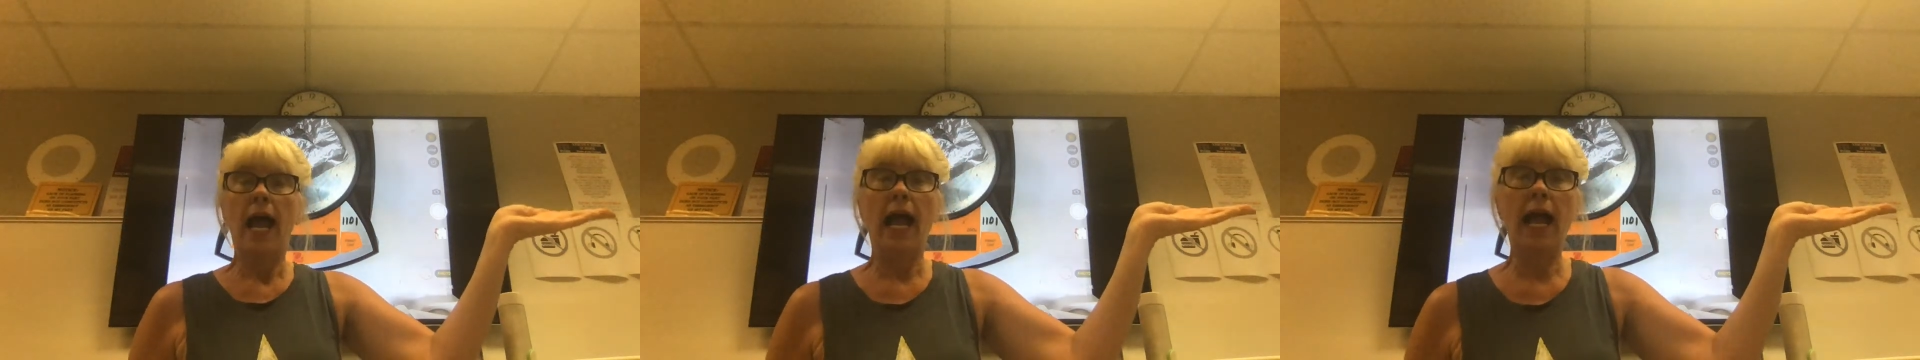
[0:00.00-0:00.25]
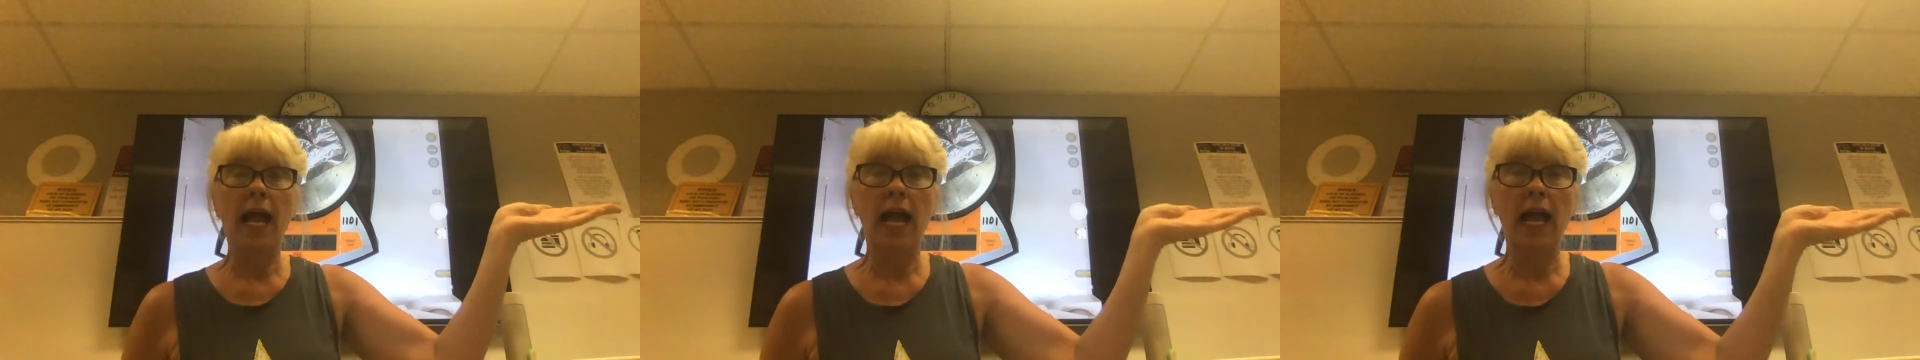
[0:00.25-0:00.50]

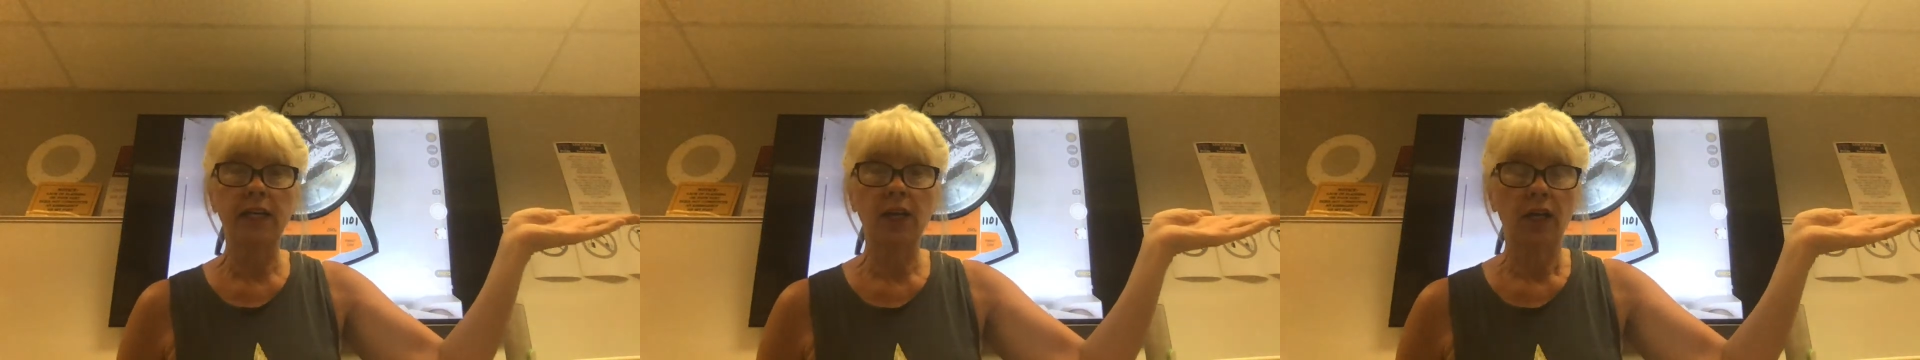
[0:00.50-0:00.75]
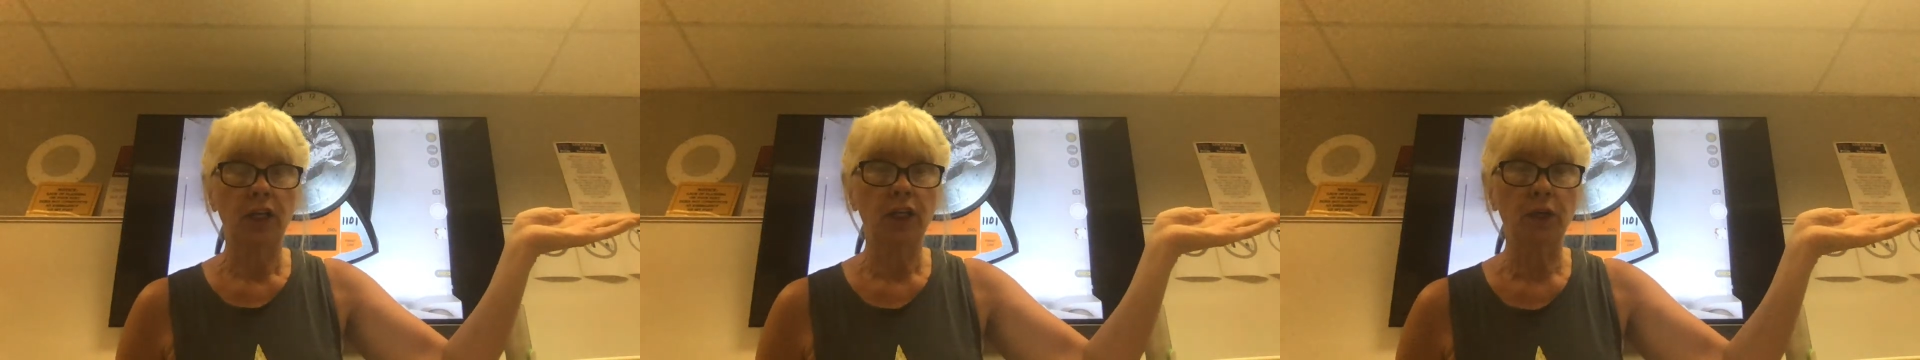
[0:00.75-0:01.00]

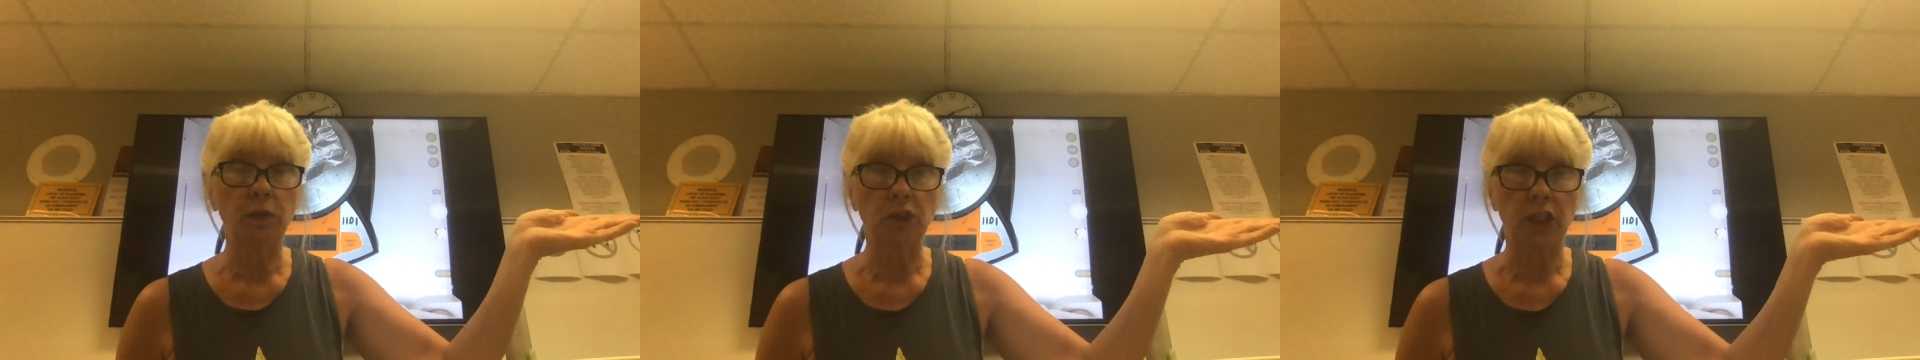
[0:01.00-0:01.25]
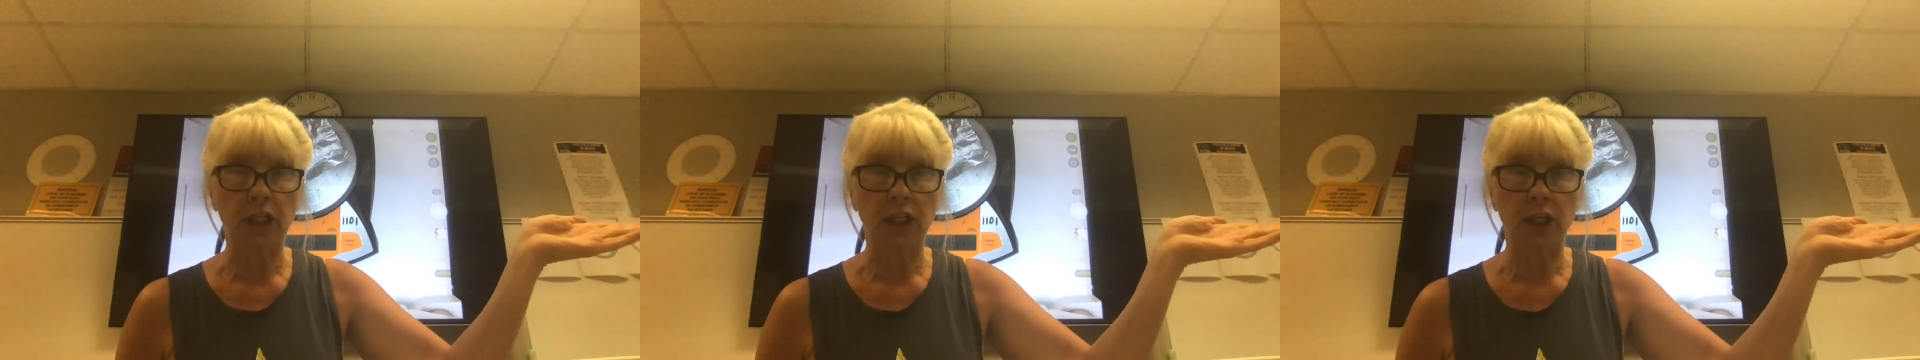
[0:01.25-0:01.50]
and
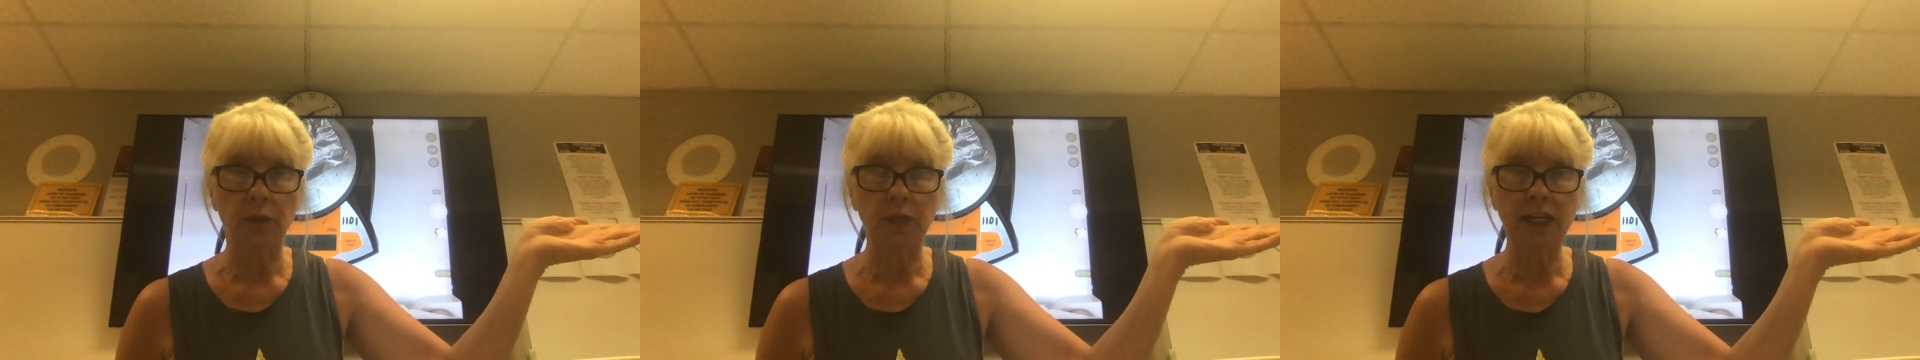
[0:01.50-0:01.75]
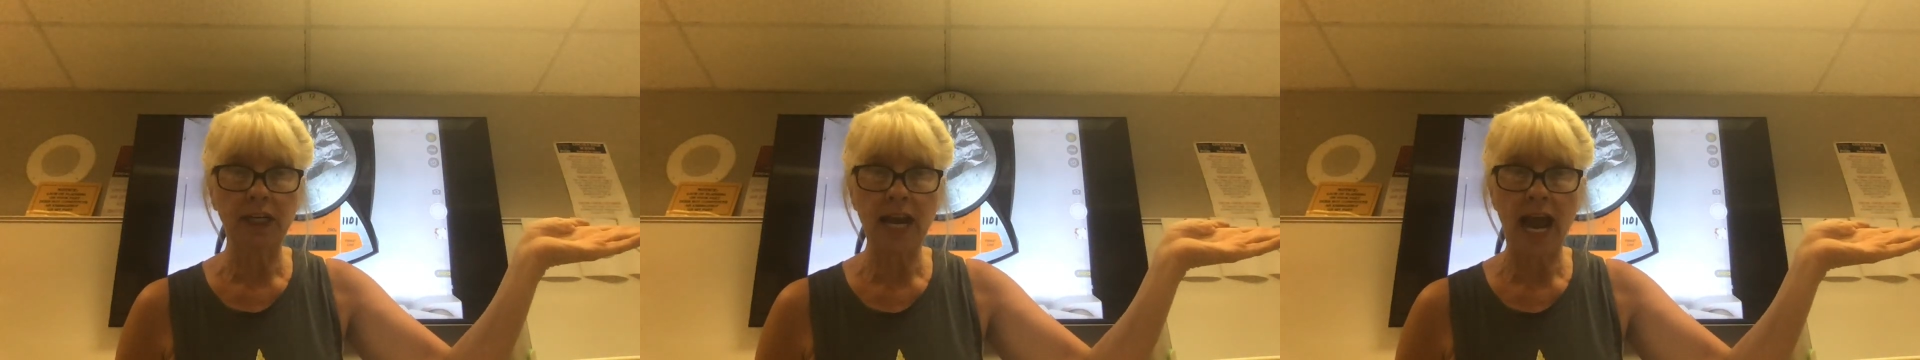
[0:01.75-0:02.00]
using
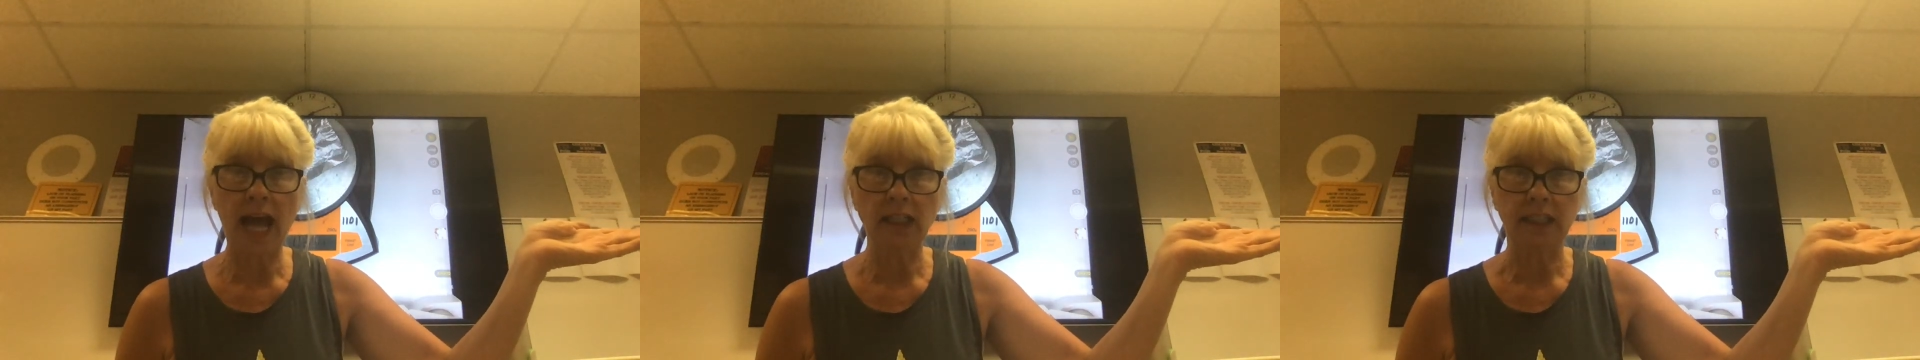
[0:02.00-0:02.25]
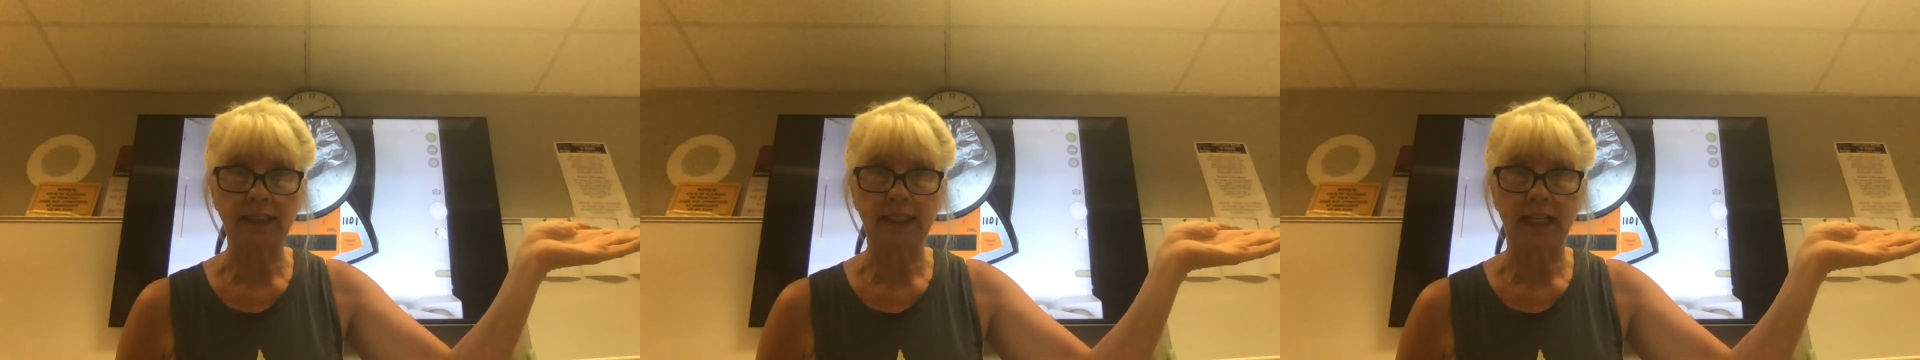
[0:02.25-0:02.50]
unit
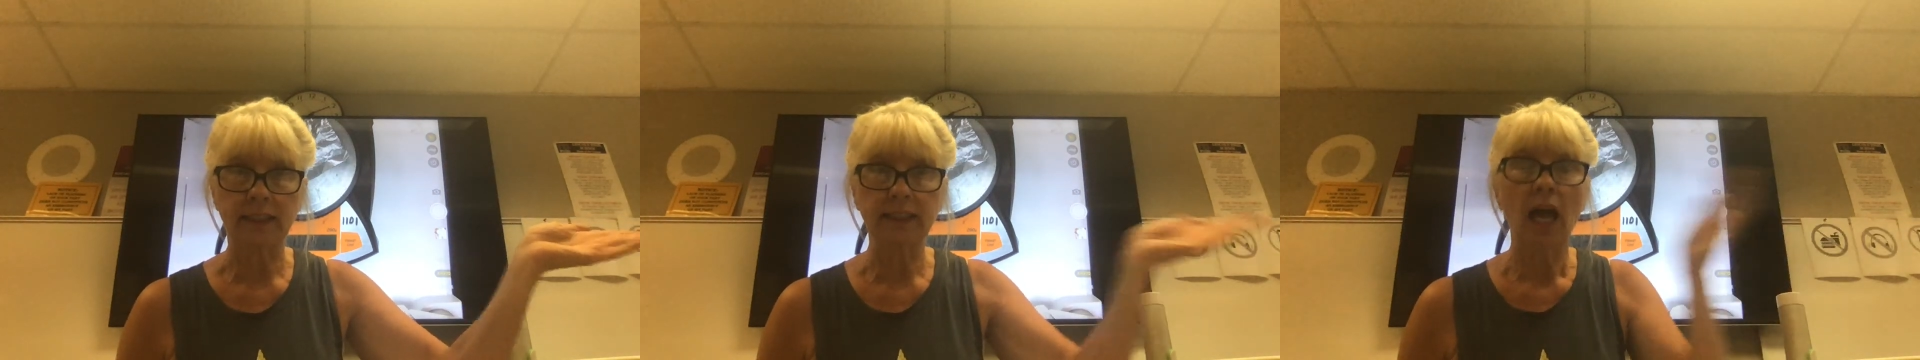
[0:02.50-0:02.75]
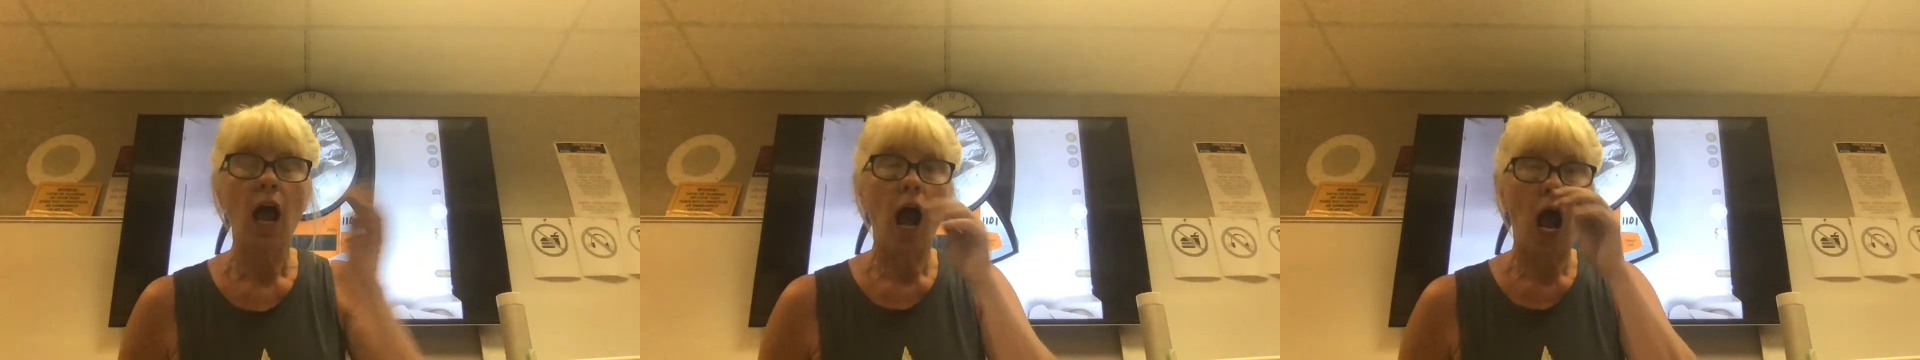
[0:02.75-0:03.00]
analysis,
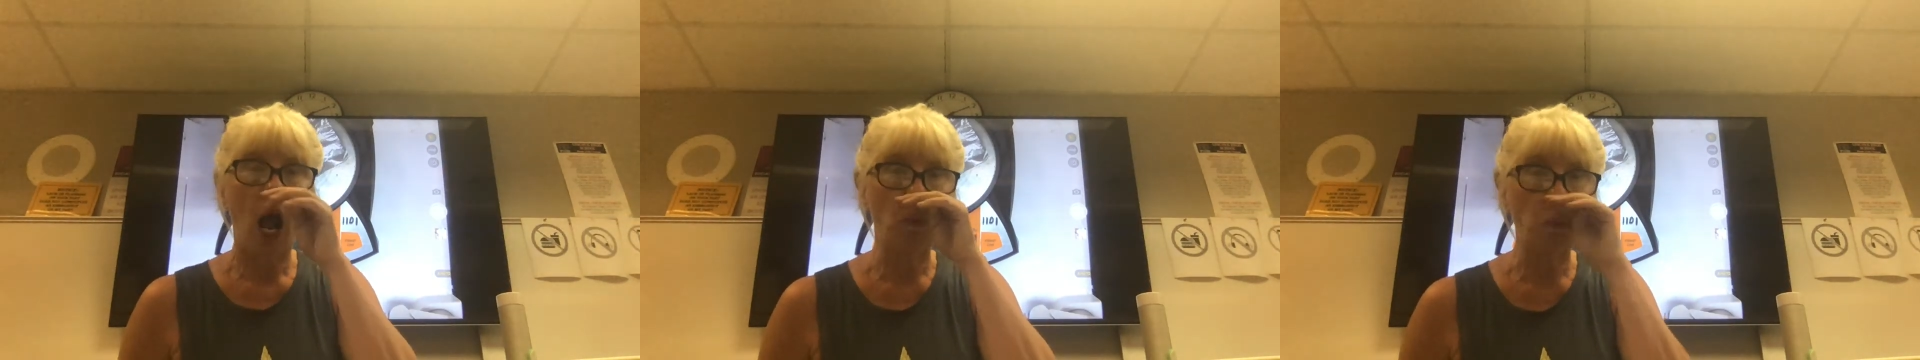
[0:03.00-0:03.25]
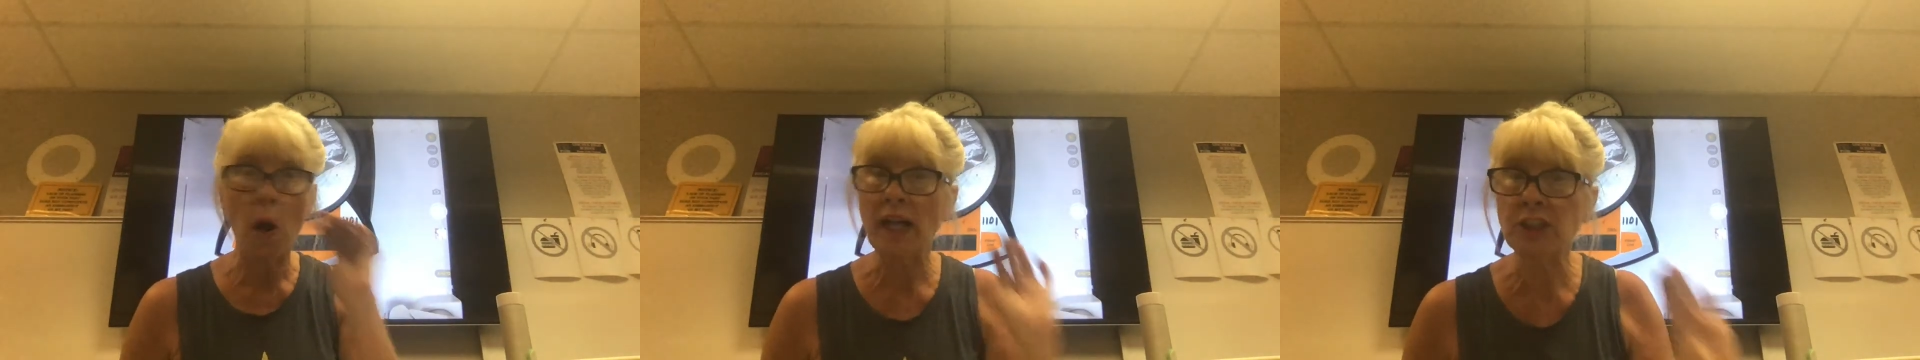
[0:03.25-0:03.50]
I
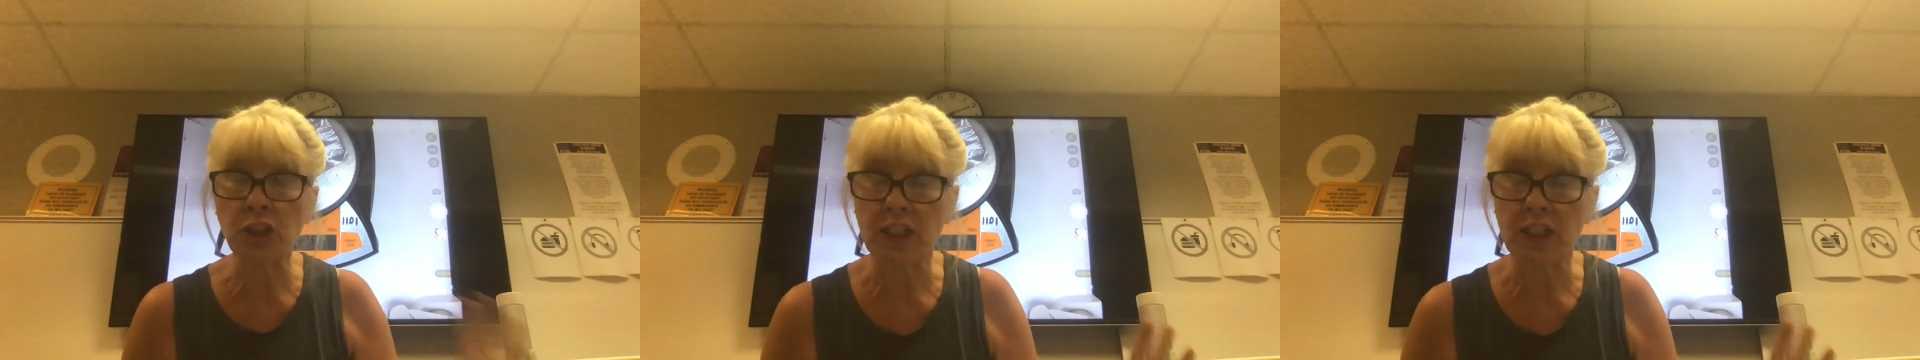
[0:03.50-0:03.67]
want you to